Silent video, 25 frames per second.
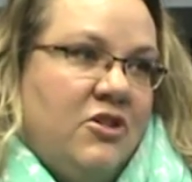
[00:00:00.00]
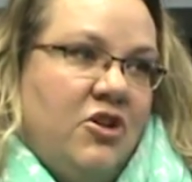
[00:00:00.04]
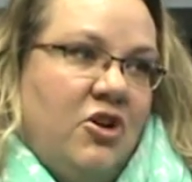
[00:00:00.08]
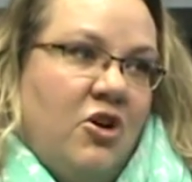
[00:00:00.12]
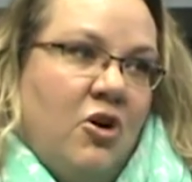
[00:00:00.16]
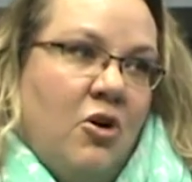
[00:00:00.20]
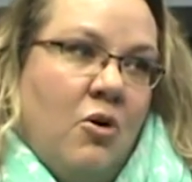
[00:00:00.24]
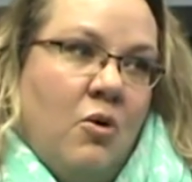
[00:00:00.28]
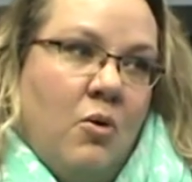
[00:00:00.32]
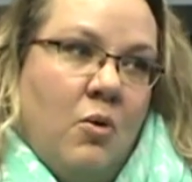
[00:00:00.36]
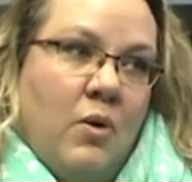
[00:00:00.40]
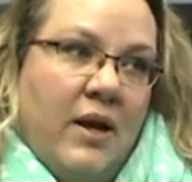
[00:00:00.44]
to
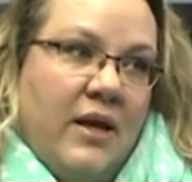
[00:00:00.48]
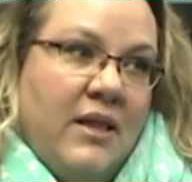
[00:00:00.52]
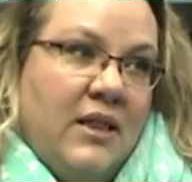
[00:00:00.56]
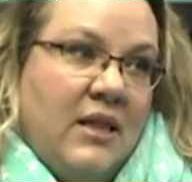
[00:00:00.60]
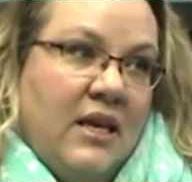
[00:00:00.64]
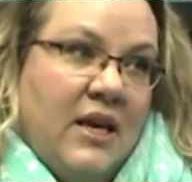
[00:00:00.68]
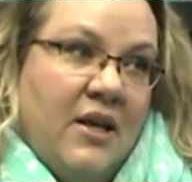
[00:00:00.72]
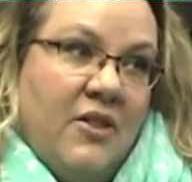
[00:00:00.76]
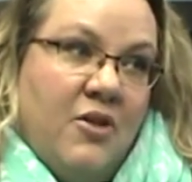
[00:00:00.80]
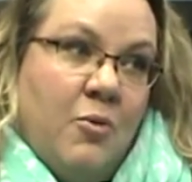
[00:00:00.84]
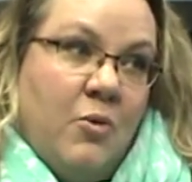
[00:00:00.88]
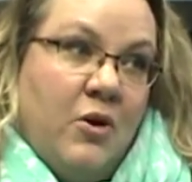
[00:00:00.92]
go and
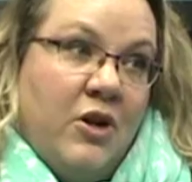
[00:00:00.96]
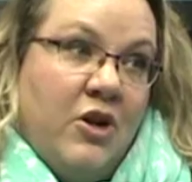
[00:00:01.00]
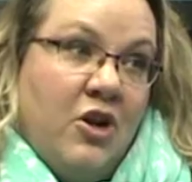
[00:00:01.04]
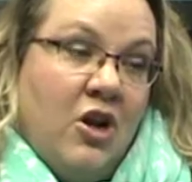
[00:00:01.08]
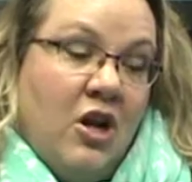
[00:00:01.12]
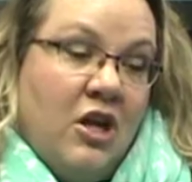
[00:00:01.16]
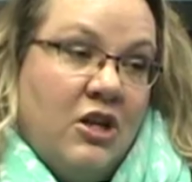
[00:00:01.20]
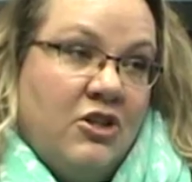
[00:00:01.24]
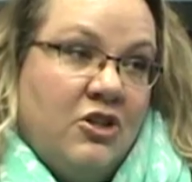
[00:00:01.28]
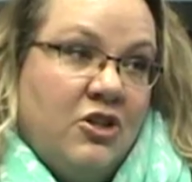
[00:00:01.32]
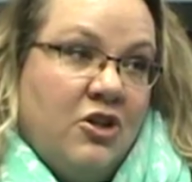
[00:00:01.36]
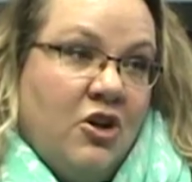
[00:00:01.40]
the other one
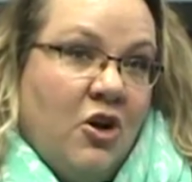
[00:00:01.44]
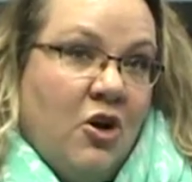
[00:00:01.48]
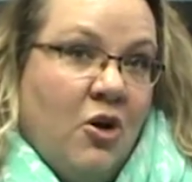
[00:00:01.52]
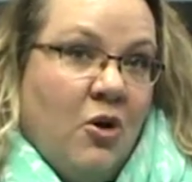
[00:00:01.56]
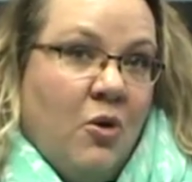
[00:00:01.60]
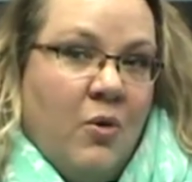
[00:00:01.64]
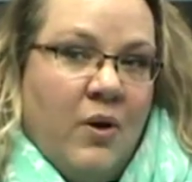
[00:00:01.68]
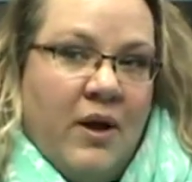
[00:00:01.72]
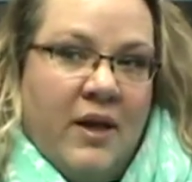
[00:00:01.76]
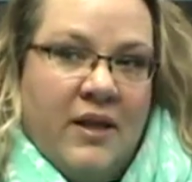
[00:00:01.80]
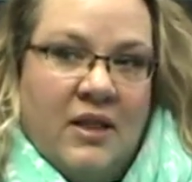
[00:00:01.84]
not to go,